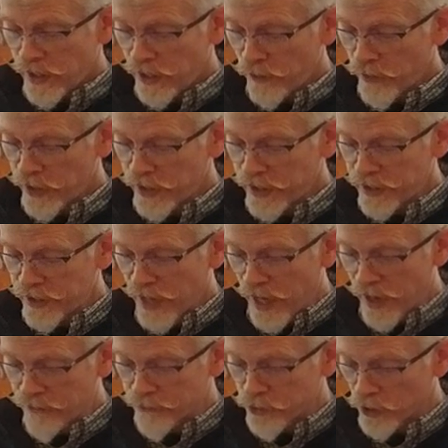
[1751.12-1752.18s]
he went in
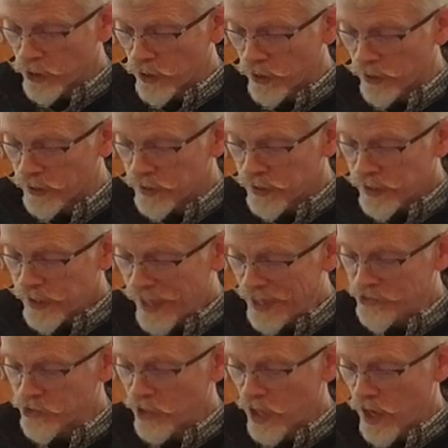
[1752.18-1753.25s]
after her,
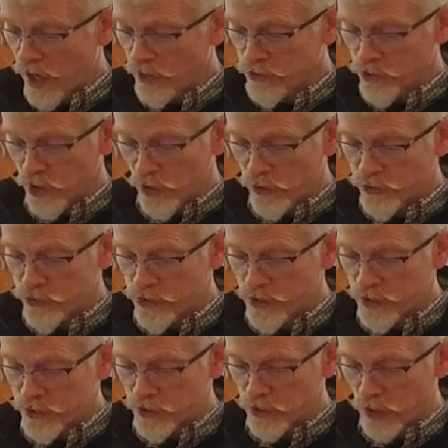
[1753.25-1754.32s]
as an ox goes to
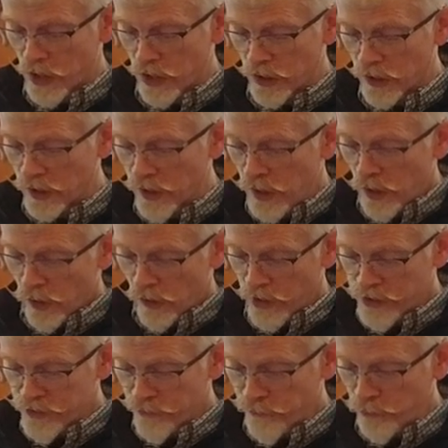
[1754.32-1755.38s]
the slaughter, or
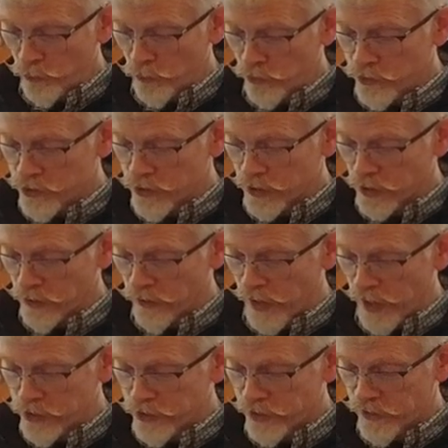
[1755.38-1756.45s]
as a fool to the
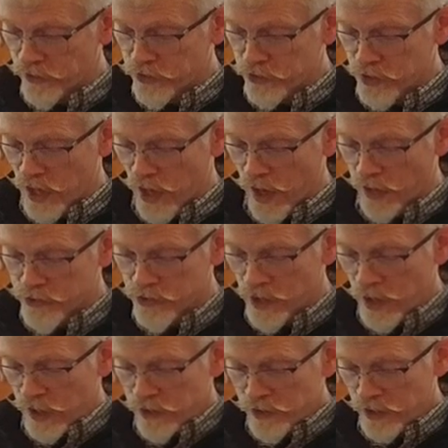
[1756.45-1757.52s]
correction of the stocks,
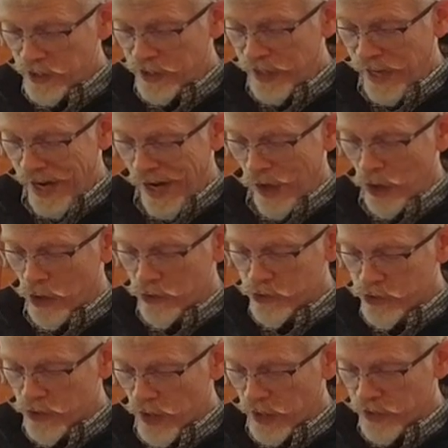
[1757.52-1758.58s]
till an arrow
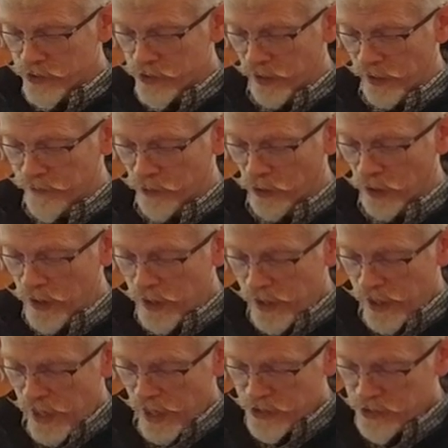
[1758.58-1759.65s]
struck his liver,
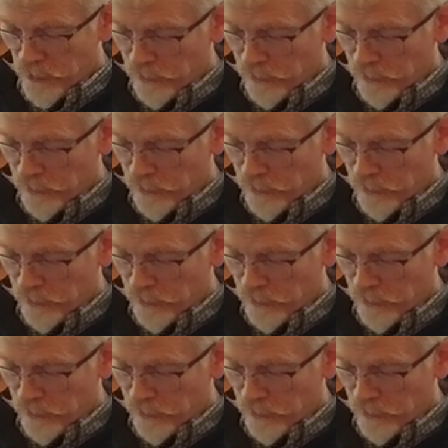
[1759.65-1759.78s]
as a